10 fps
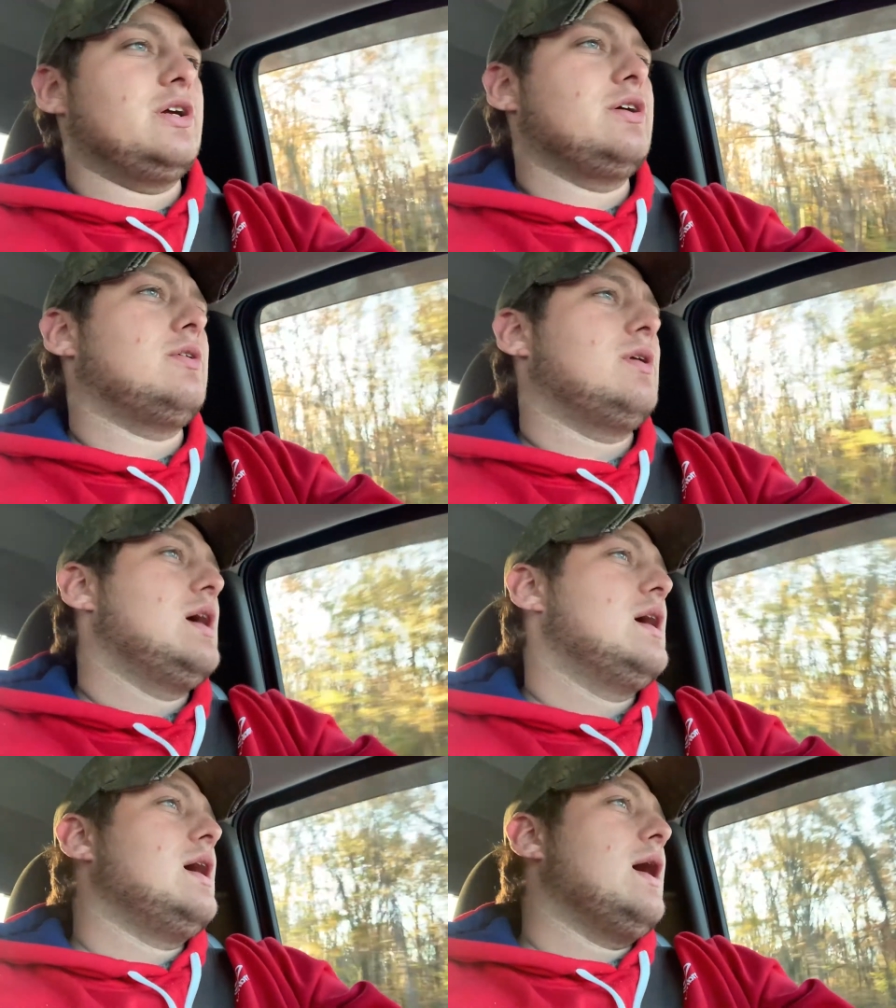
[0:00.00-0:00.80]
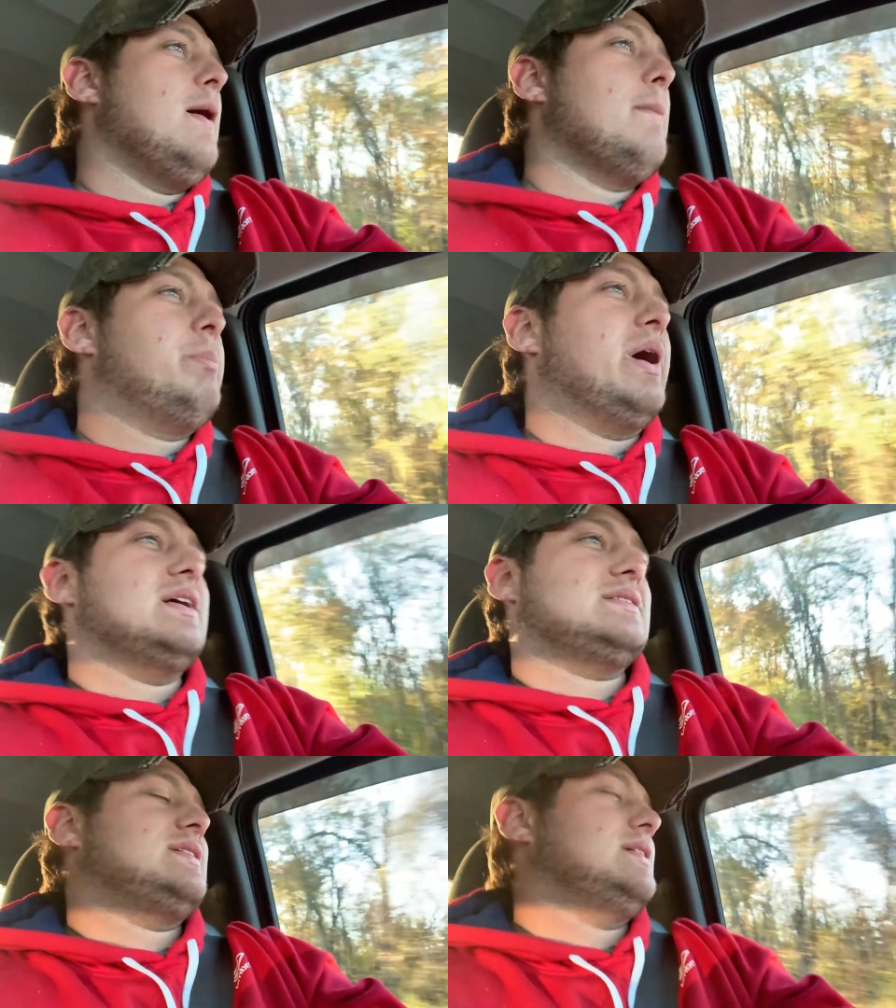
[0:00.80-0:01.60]
of you,
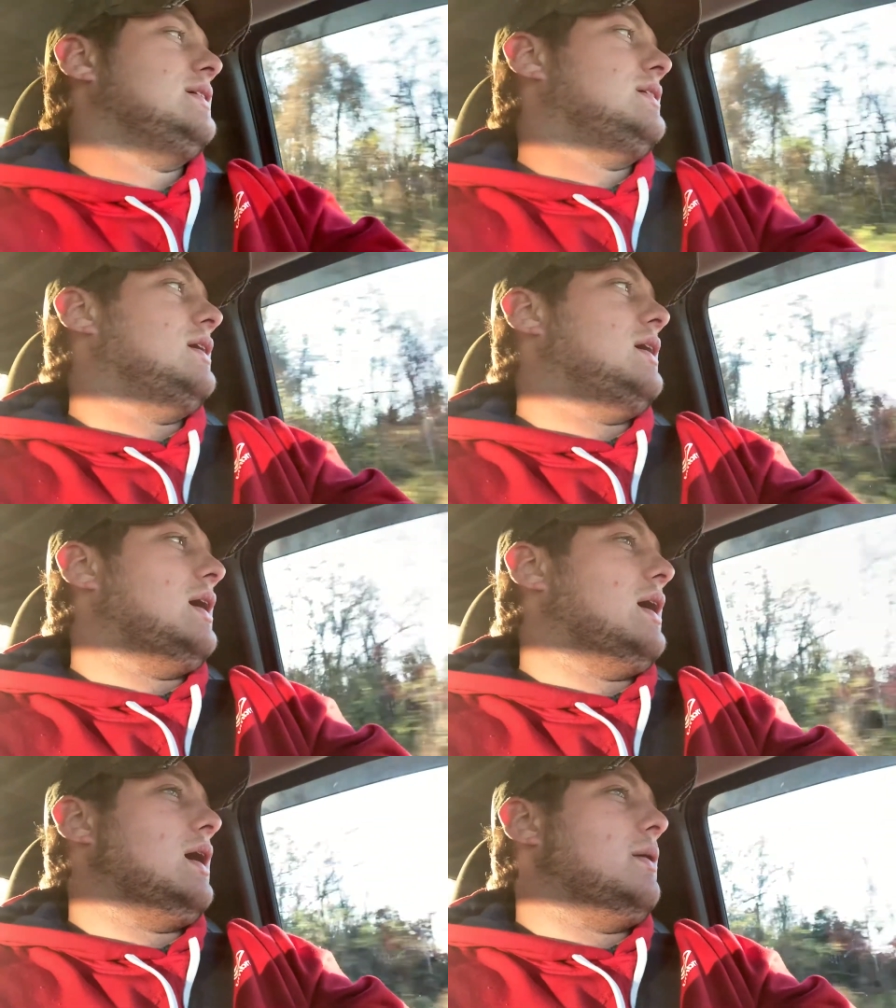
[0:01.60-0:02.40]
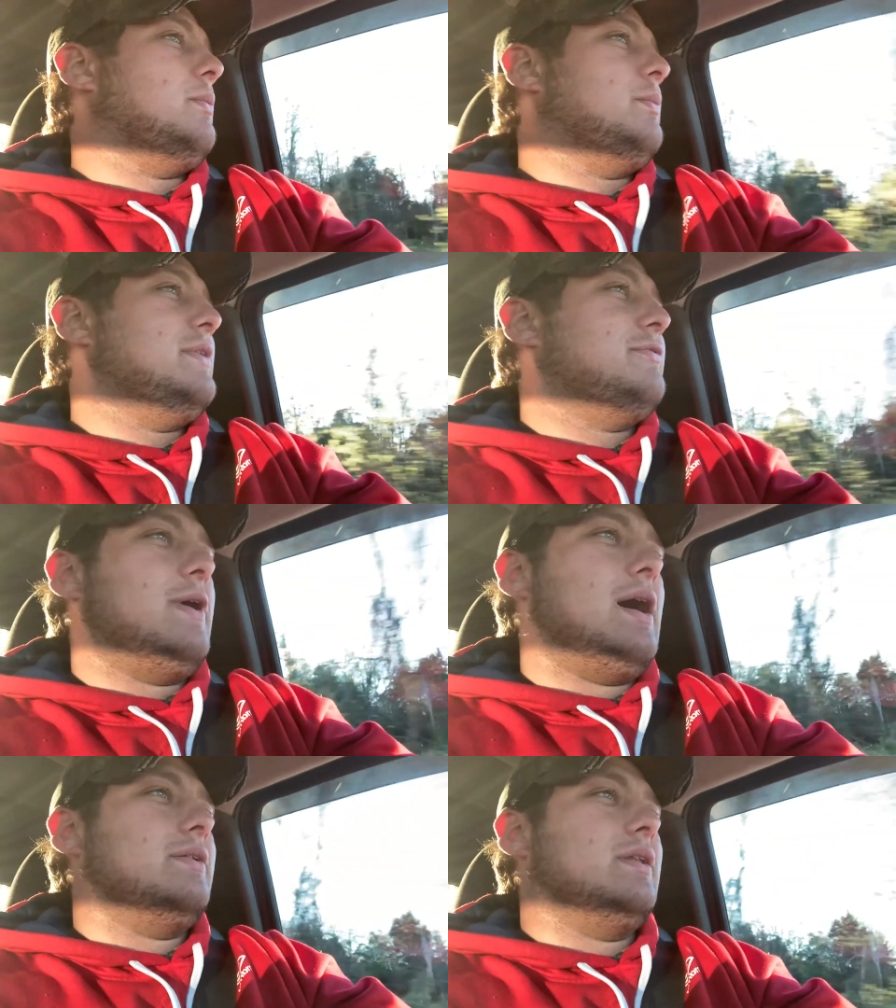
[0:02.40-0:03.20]
but we
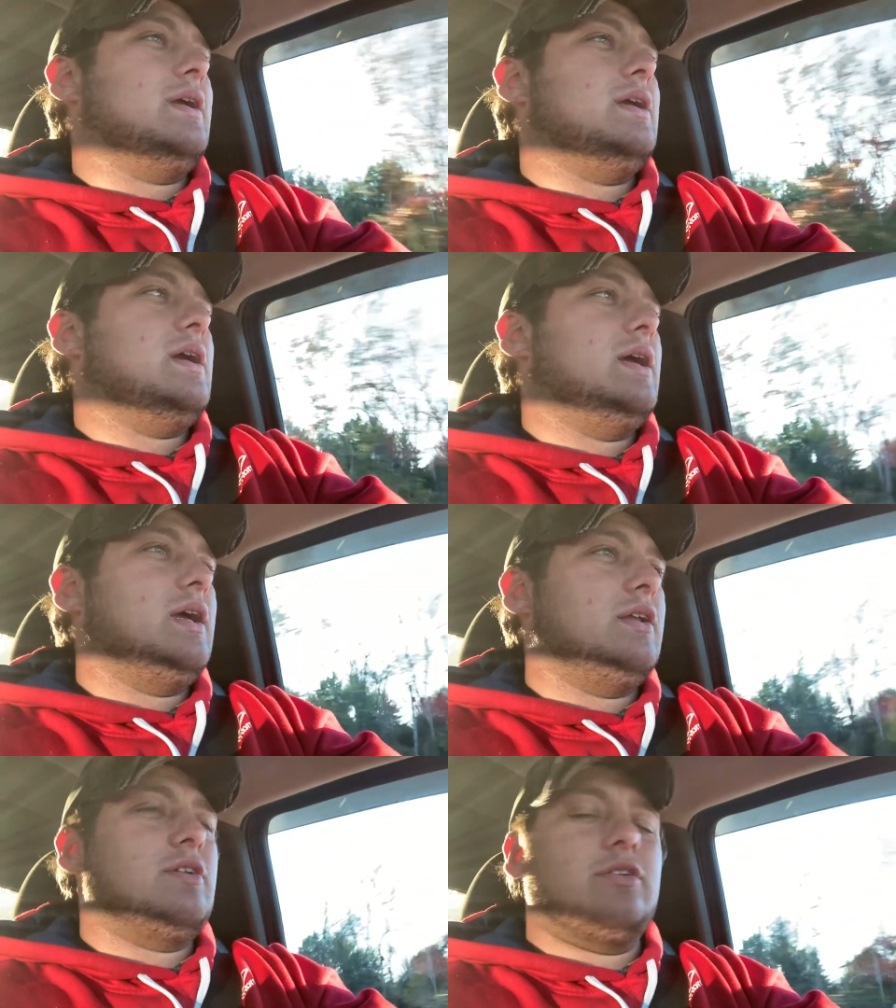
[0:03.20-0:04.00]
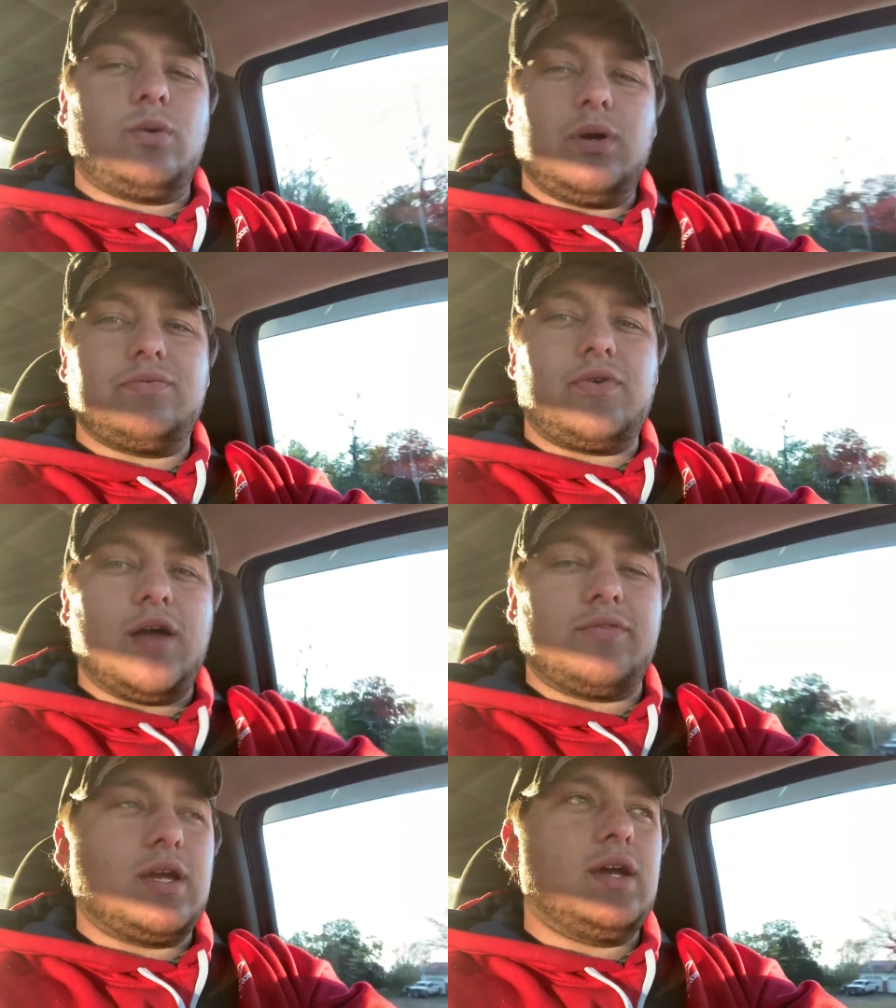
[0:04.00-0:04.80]
finally hit the
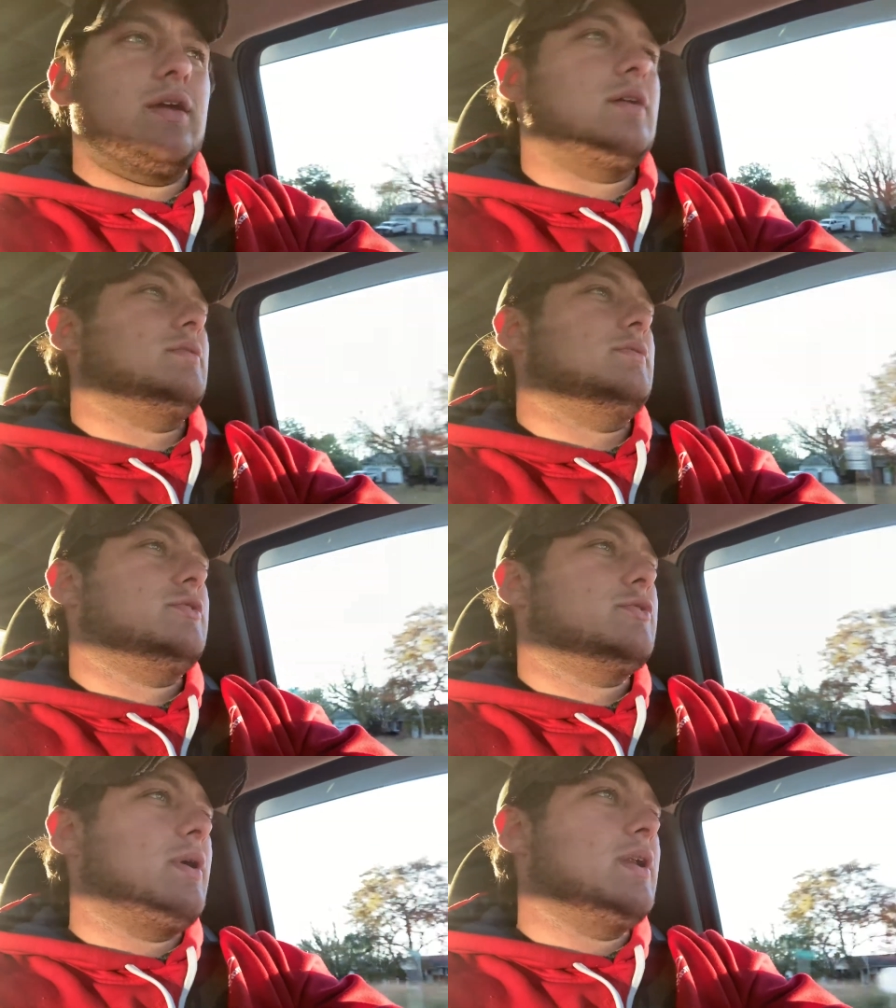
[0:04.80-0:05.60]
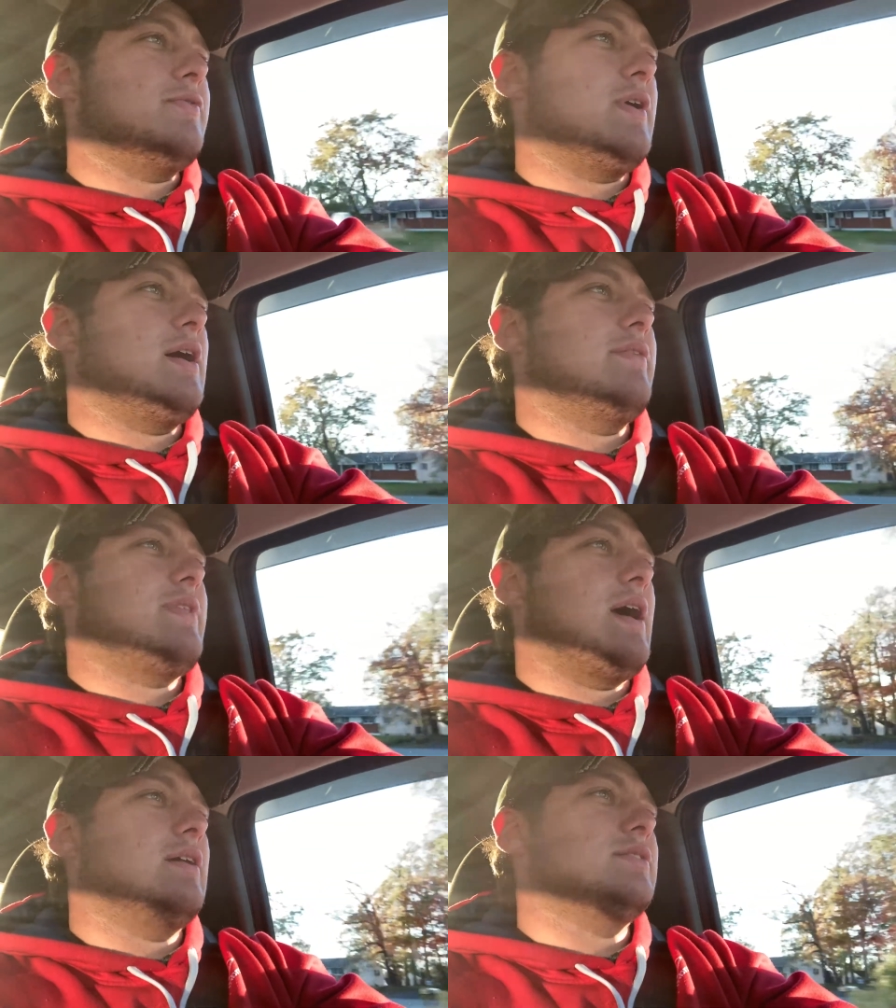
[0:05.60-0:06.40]
25K.
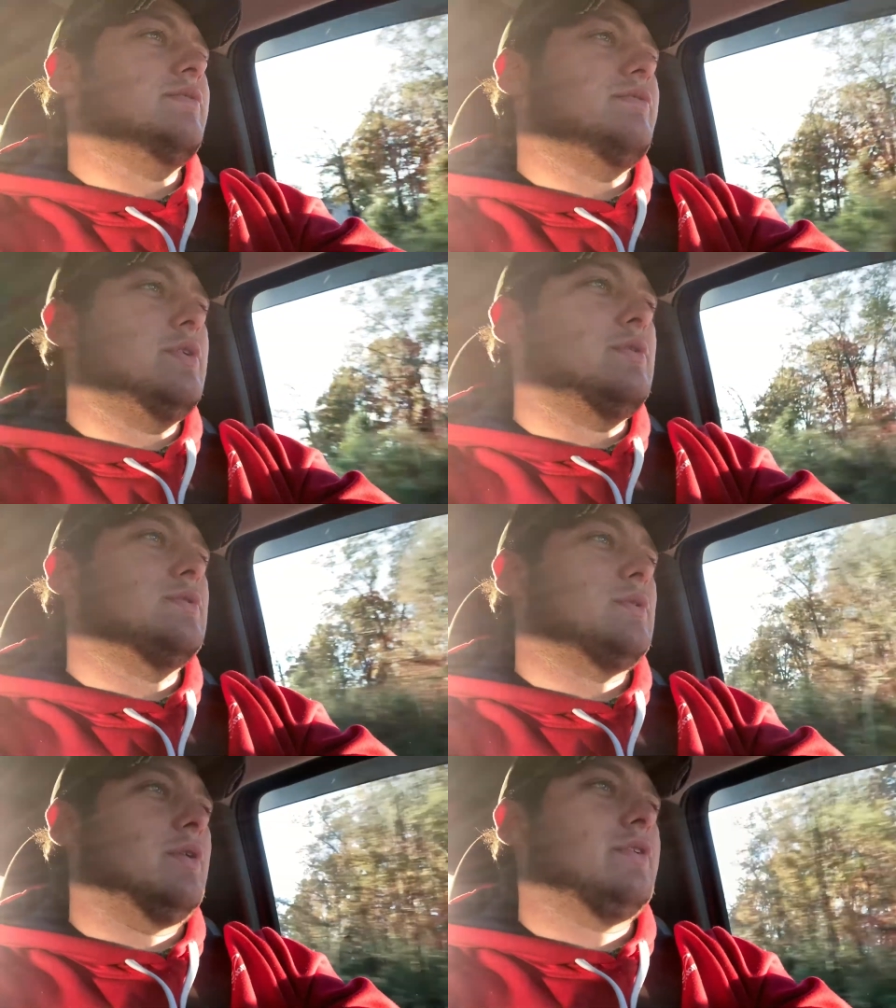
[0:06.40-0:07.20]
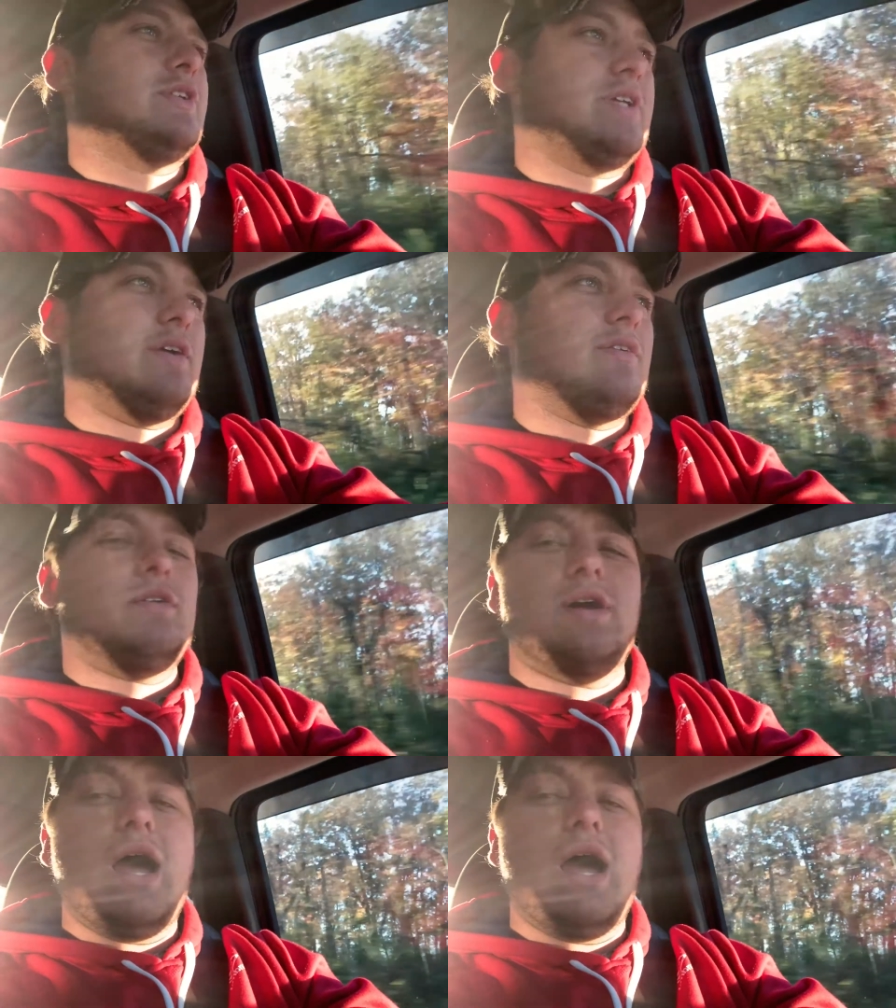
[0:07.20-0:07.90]
25,000 views on the channel.